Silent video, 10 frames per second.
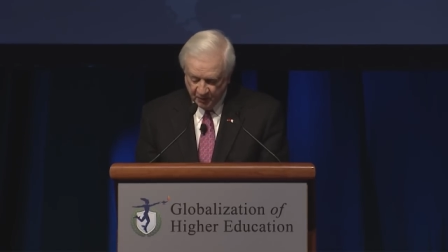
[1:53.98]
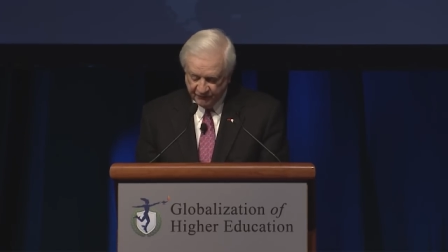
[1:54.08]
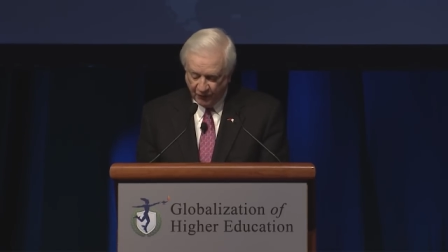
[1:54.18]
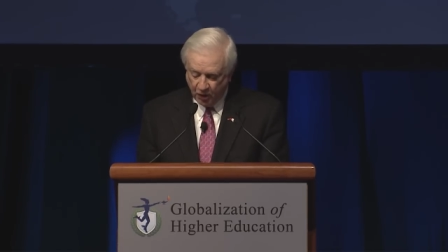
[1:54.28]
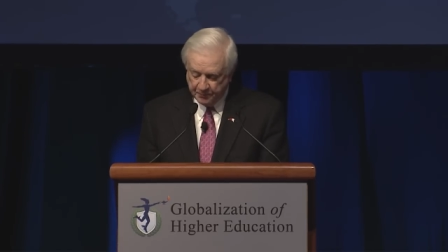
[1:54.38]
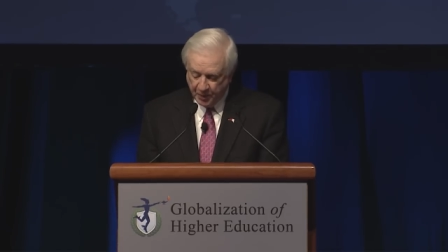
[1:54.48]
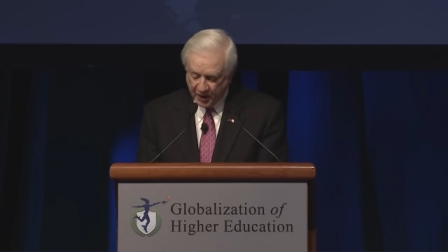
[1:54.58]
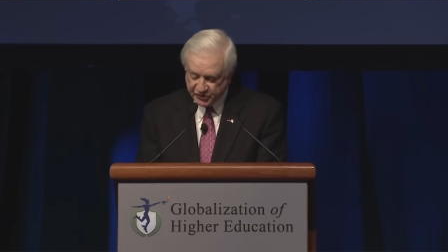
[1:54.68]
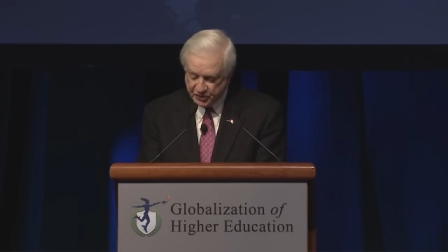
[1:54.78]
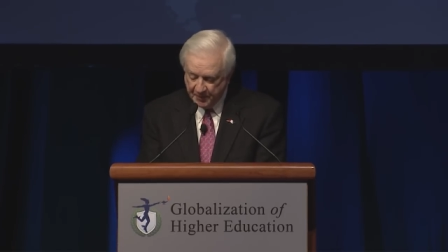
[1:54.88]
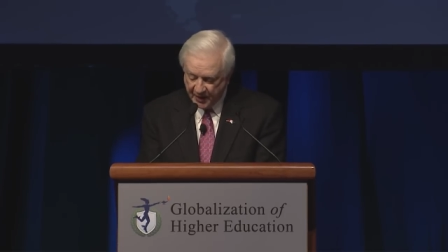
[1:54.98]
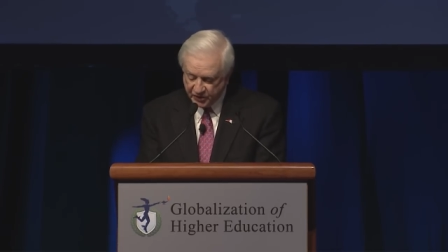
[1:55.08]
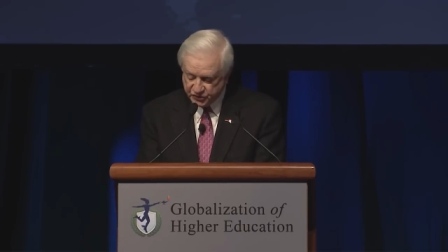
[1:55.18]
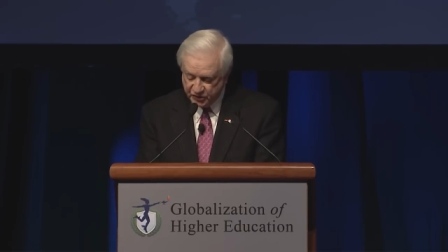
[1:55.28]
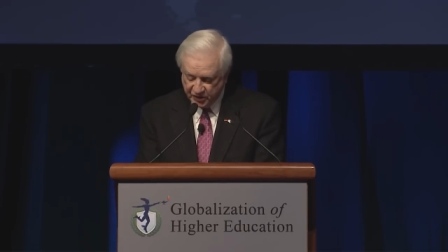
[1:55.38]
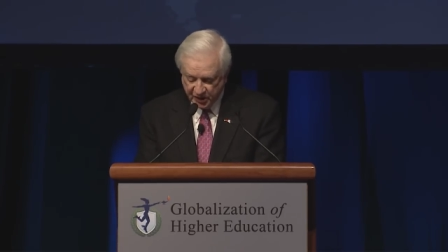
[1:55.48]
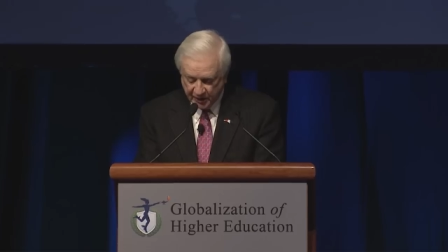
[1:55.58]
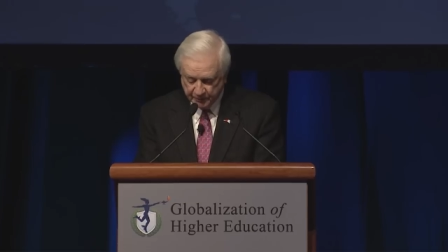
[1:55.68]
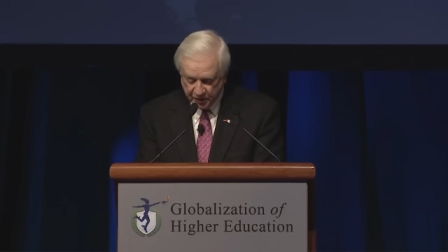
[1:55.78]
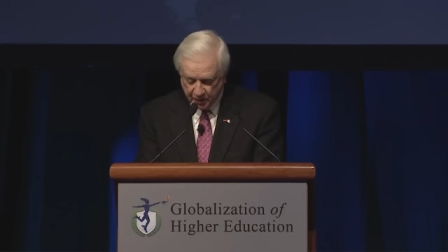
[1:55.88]
Foreign Policy magazine
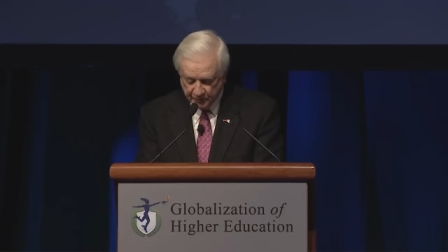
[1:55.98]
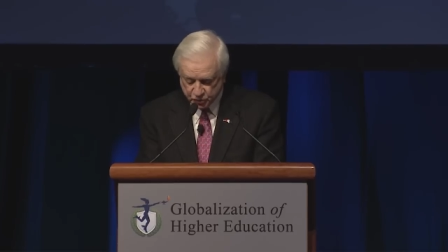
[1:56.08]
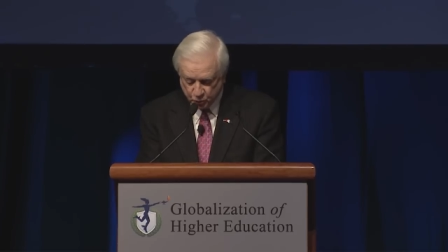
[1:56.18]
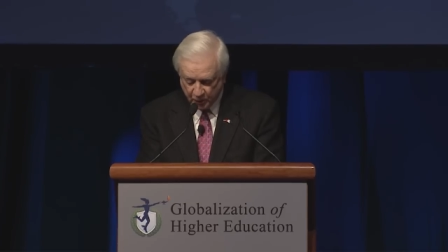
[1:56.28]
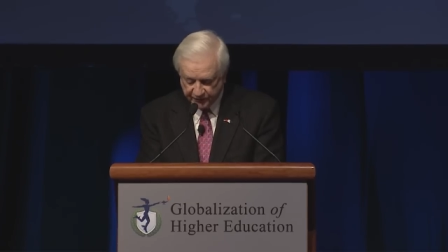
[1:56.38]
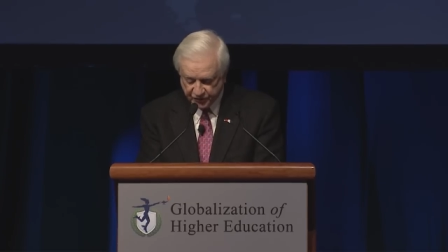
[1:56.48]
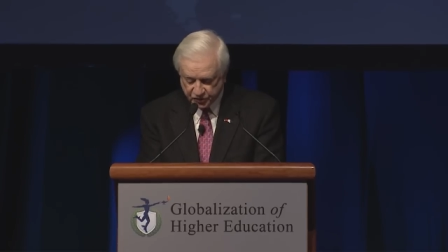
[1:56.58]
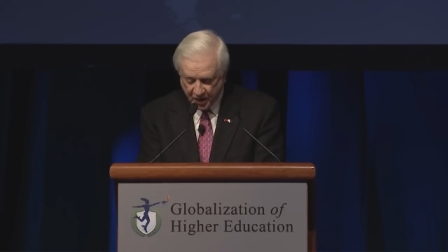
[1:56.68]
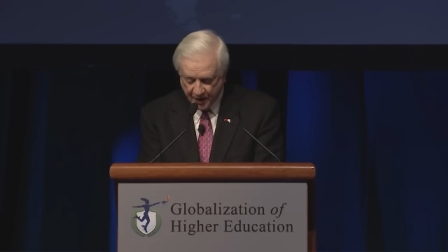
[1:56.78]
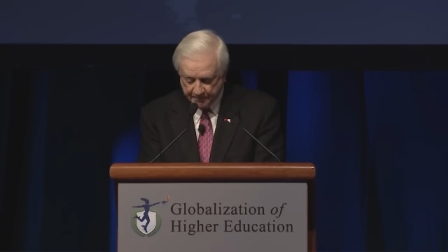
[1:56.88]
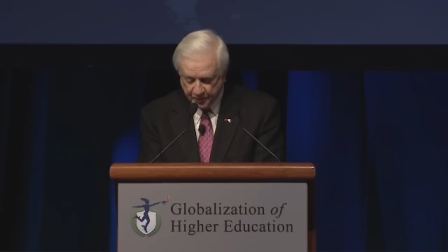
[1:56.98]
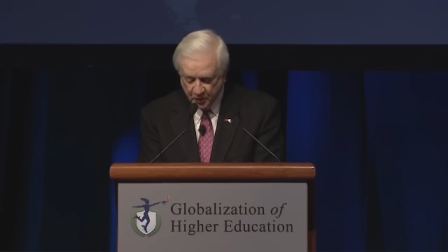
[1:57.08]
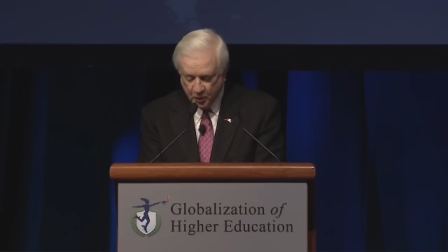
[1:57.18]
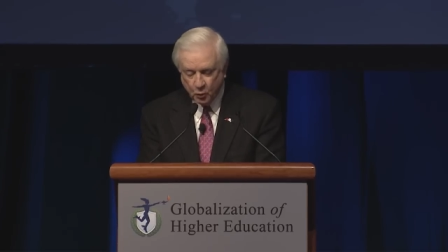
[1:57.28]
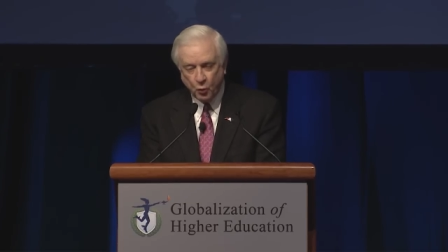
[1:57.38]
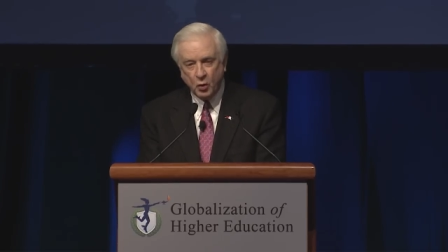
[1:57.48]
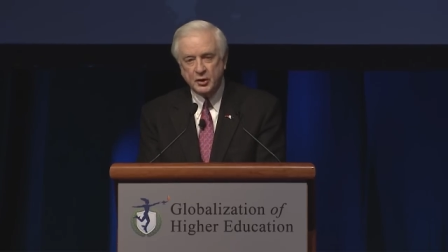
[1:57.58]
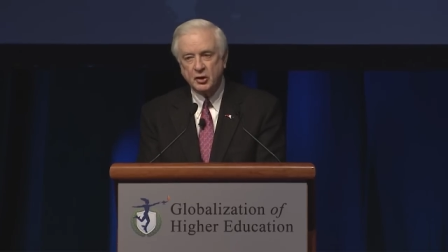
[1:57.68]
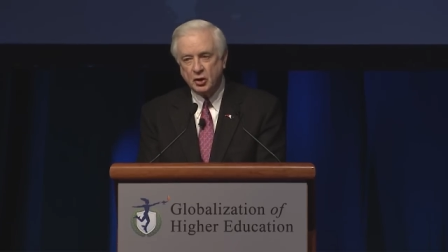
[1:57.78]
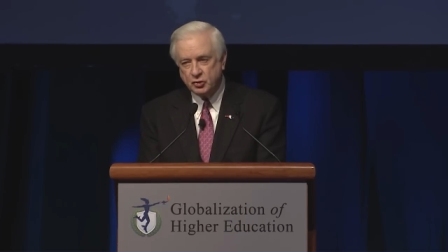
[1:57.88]
named him as one of the top
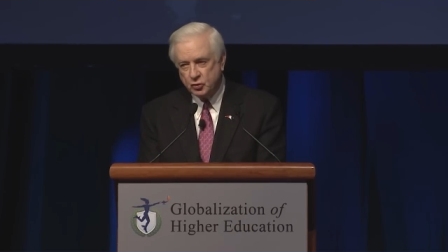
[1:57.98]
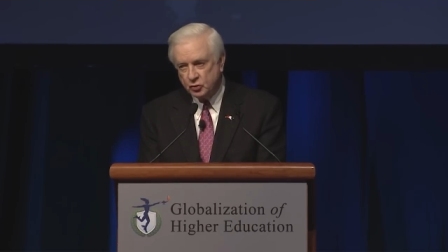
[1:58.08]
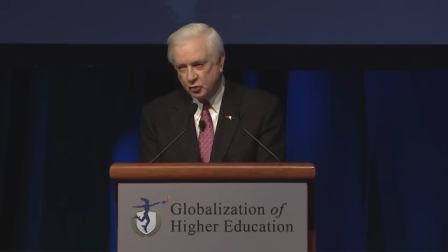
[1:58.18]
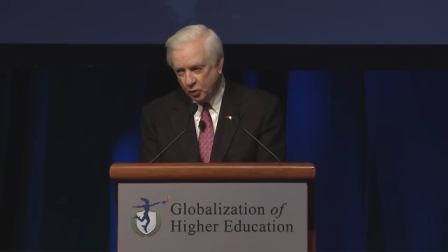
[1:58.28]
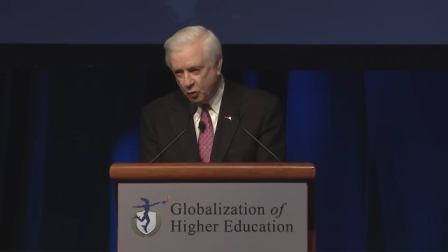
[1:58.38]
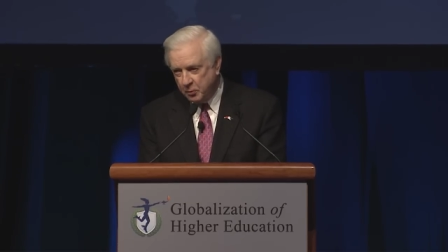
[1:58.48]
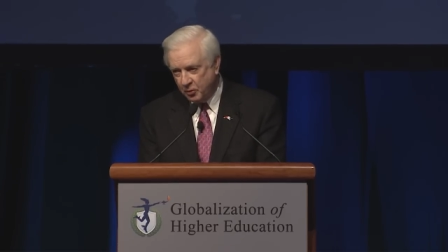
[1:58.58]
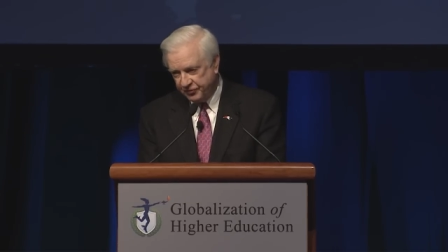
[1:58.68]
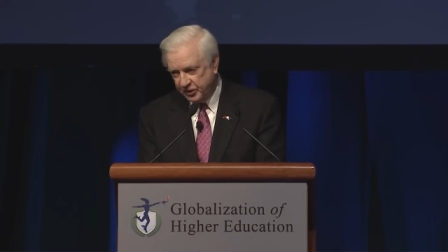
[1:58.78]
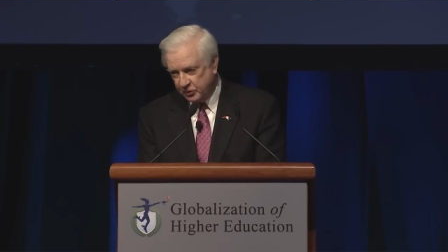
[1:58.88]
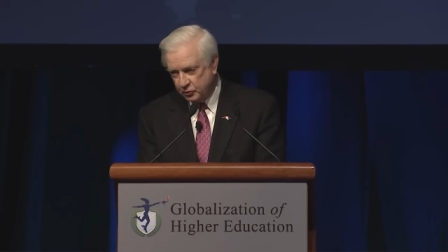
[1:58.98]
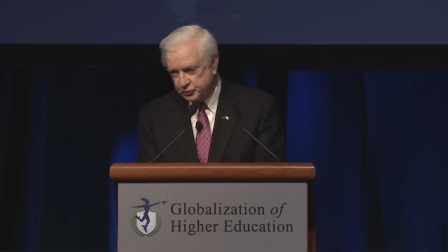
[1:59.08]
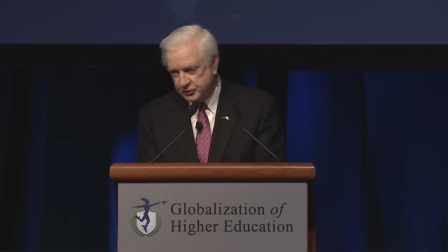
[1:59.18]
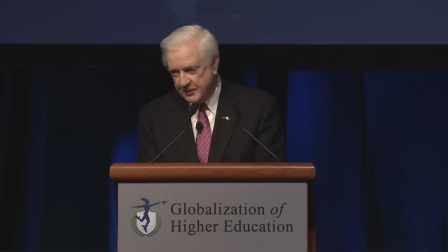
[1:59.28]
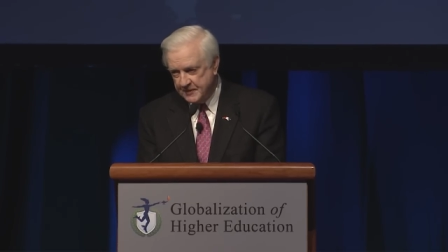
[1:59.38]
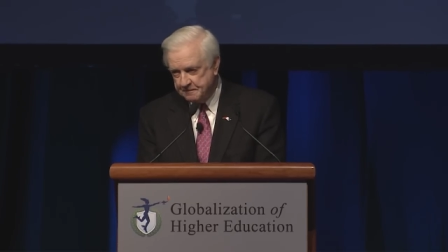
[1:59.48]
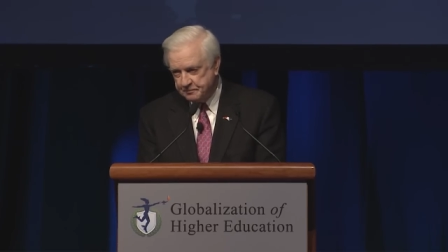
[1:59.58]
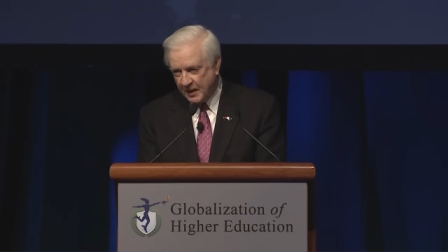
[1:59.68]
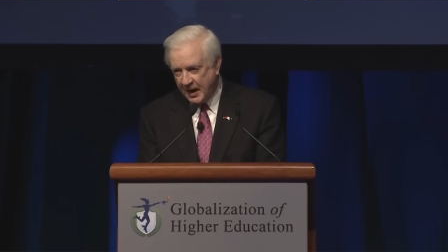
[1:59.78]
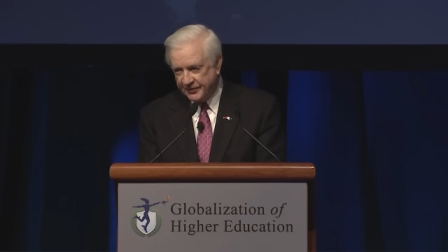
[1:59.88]
100 global thinkers.
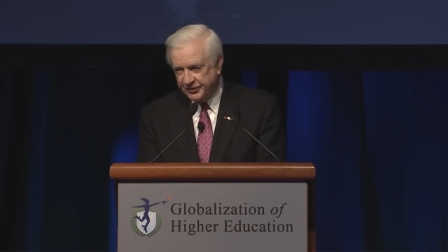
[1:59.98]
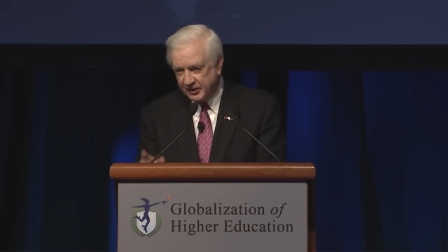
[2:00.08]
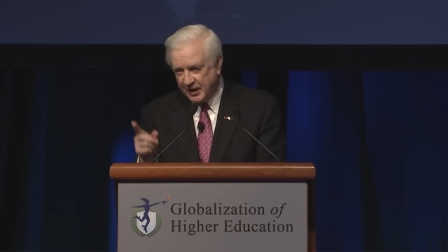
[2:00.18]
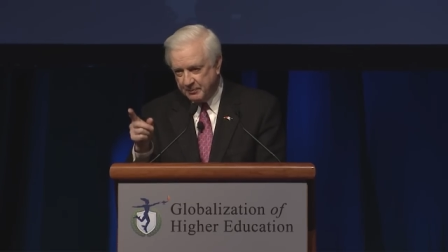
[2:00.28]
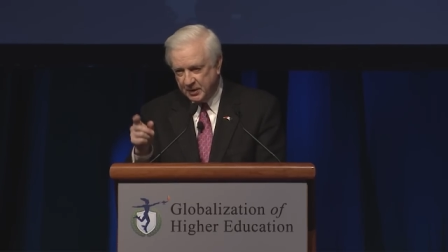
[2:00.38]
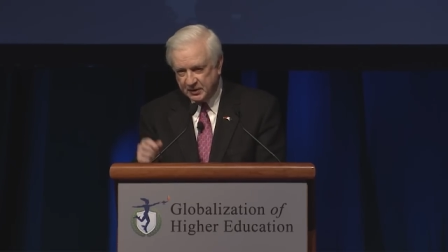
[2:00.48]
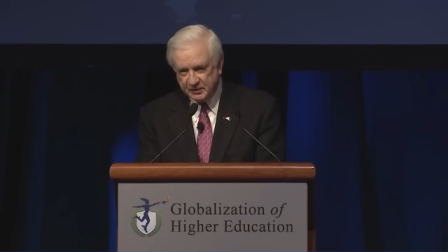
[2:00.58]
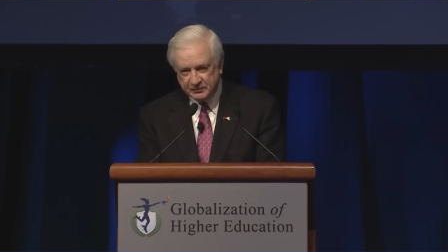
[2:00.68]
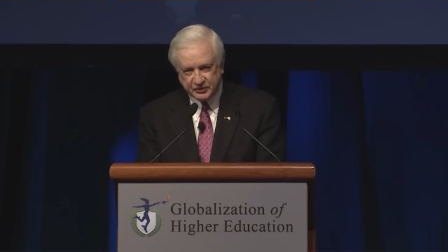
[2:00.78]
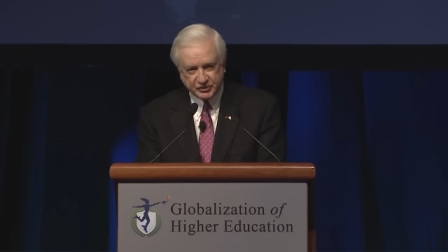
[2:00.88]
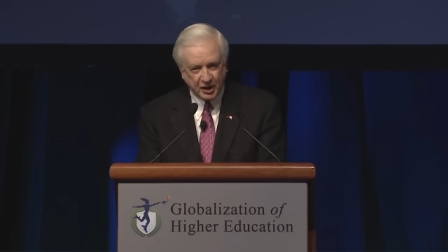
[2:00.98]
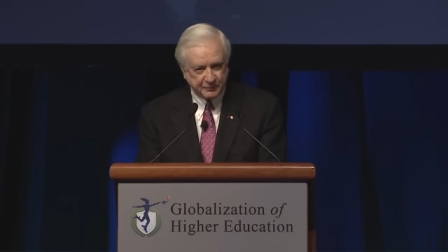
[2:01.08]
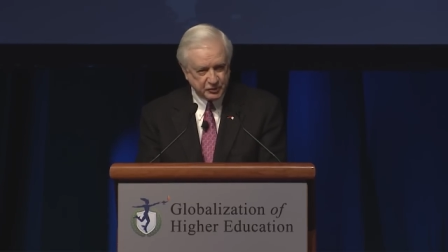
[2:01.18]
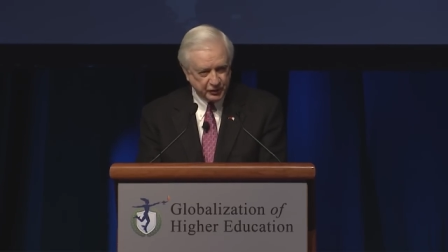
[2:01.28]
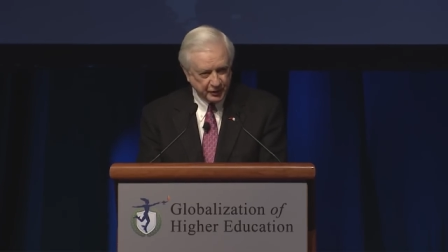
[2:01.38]
I think I'd make it the top 10.